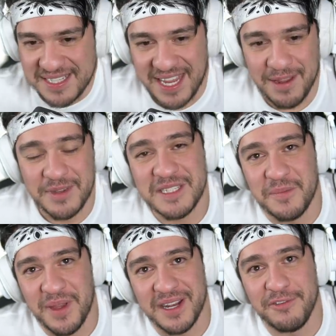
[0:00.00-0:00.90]
This game is
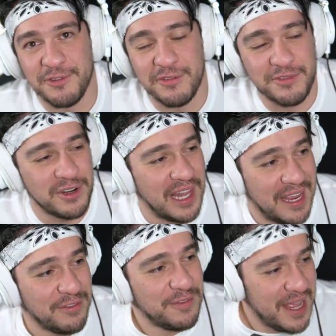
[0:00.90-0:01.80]
a metaphor for
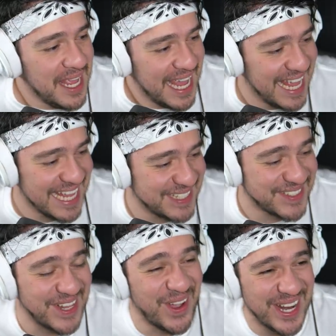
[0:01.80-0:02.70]
life.
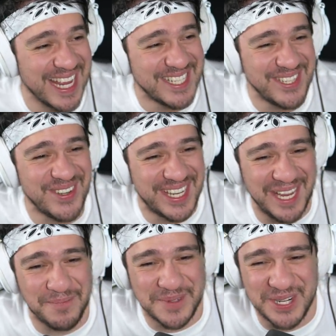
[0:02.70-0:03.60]
as long as you
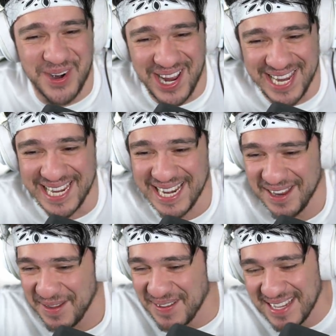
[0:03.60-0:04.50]
keep trying
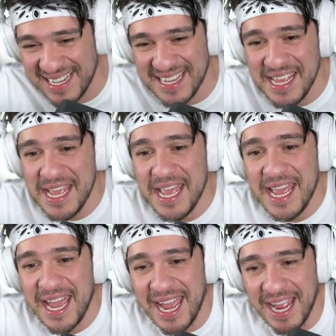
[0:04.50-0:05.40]

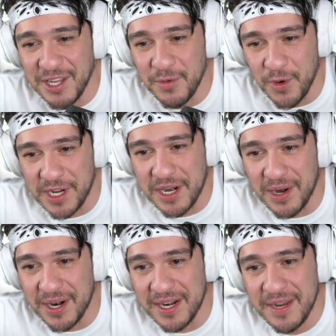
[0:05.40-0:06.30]
and you work
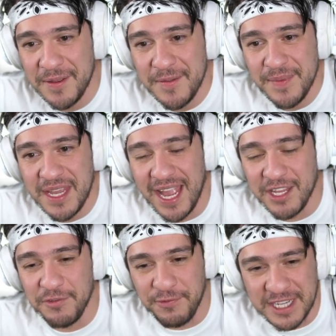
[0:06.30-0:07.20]
hard
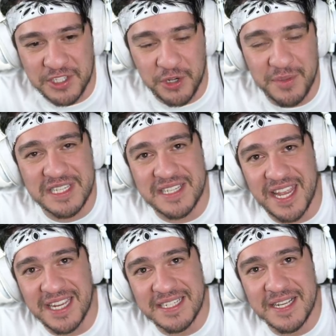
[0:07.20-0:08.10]
and you fix your
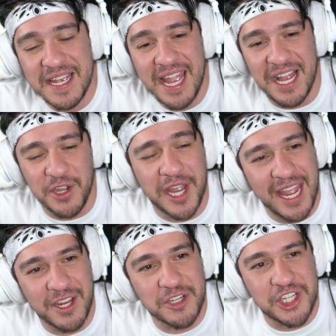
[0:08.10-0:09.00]
mistakes and you
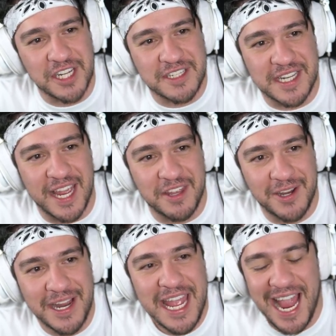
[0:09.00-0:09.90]
get your shit
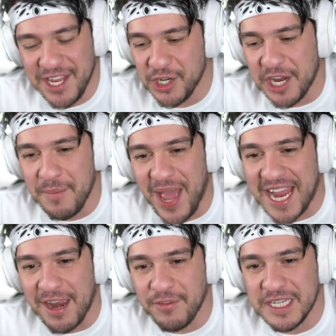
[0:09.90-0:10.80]
together and you come
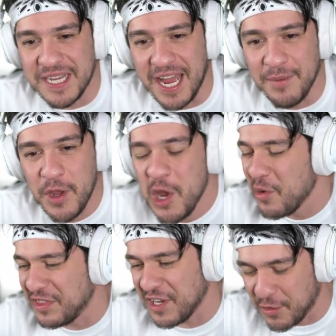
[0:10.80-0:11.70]
back every time
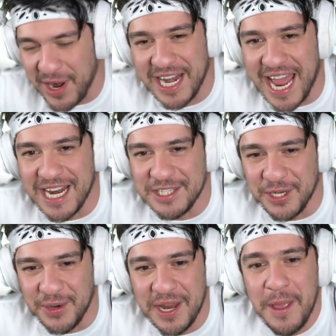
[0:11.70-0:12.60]
with a great
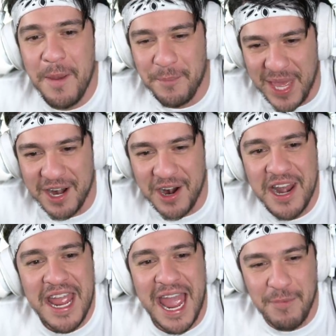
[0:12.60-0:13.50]
attitude,
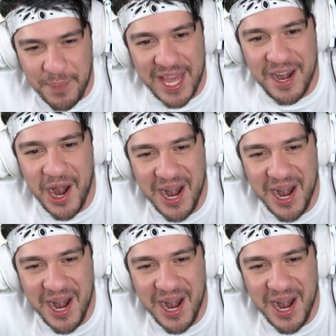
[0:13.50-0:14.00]
better and better,